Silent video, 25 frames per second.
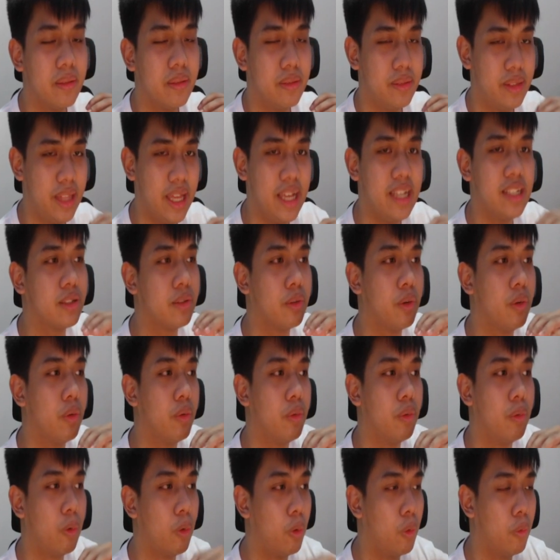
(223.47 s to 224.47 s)
these
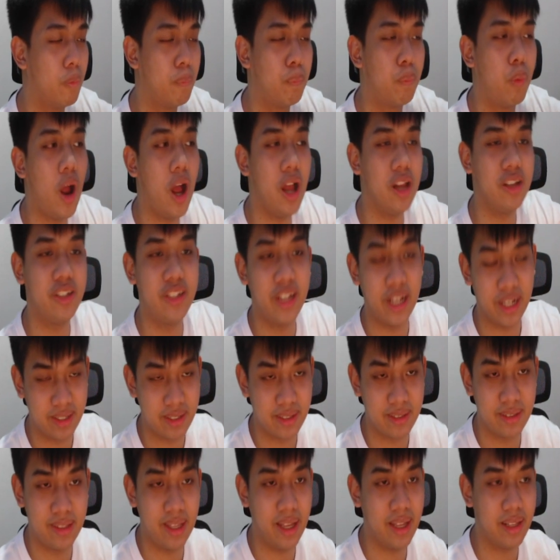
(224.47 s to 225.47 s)
projects
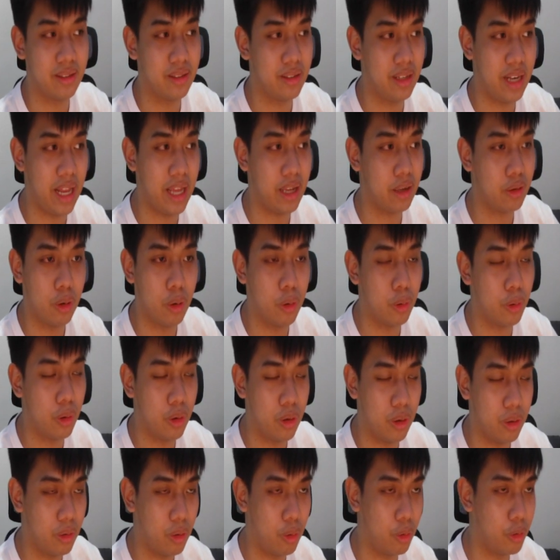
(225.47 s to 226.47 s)
that like
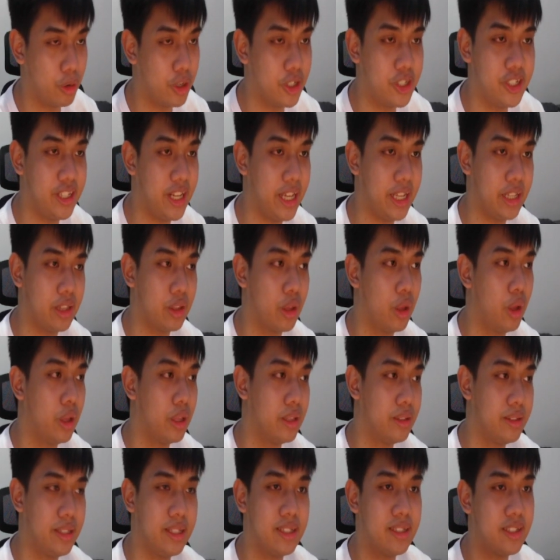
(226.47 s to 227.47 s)
originate
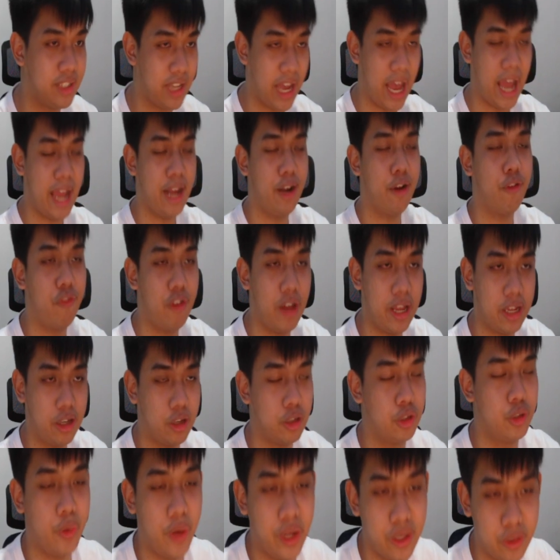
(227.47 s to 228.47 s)
this kind of like a
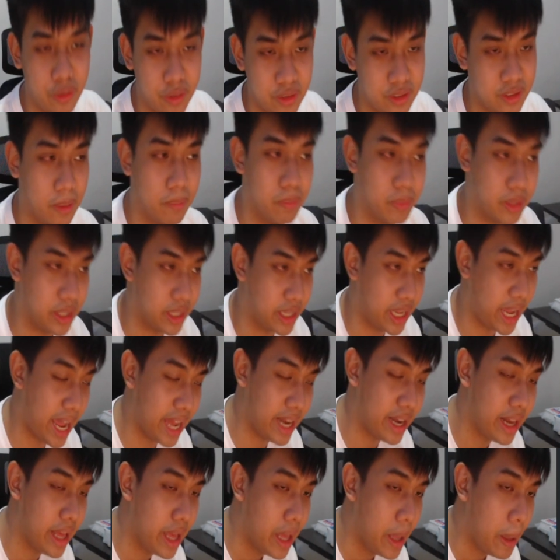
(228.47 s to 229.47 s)
trend or something.
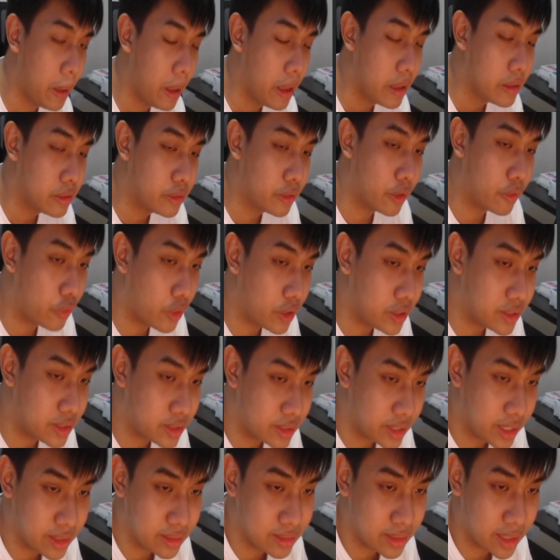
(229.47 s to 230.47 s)
And the first
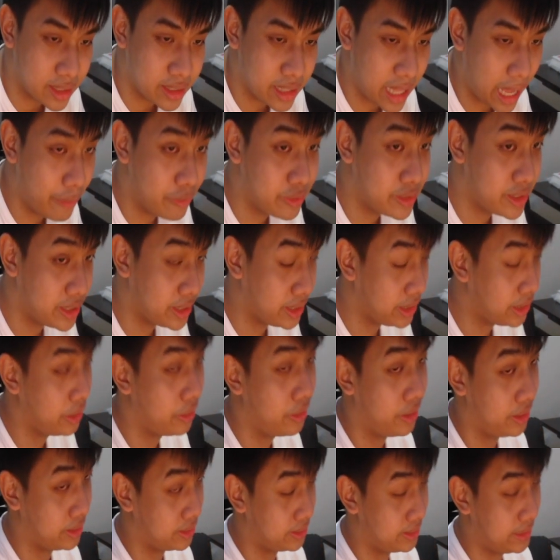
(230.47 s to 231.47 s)
thing that I've seen here
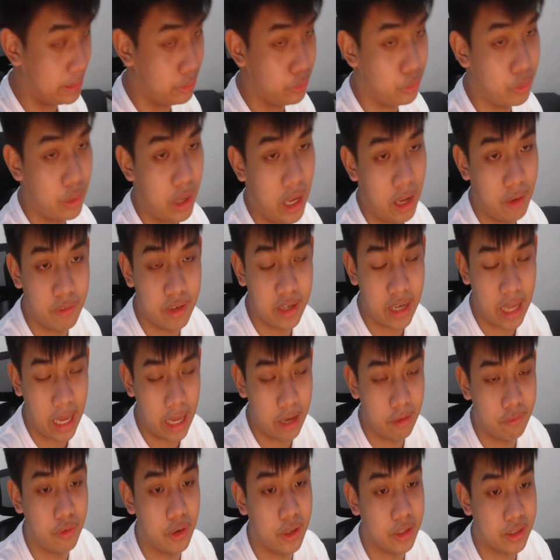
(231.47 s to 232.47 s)
is they do have an
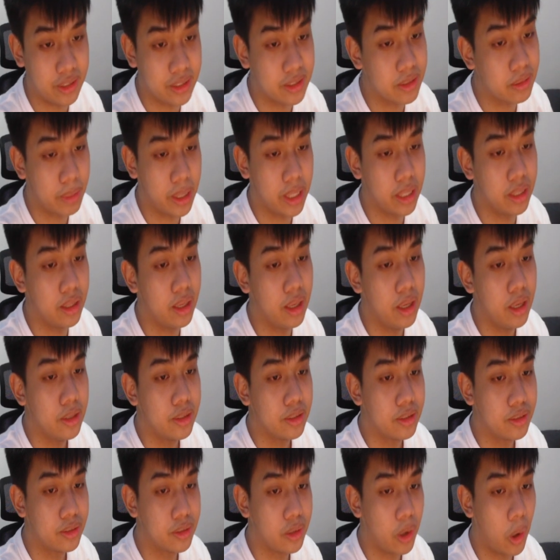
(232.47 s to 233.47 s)
advertisement.
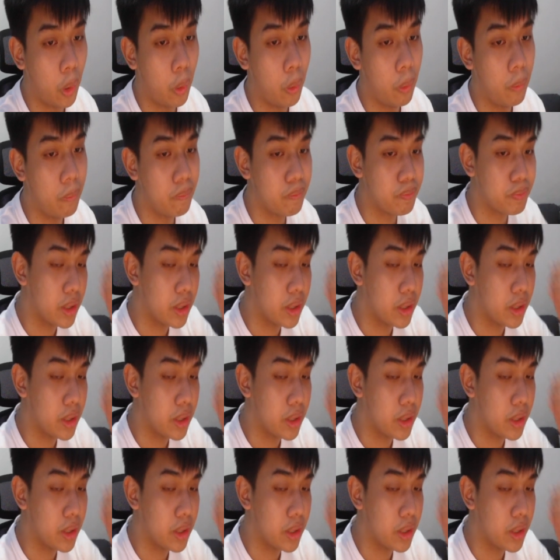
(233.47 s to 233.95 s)
So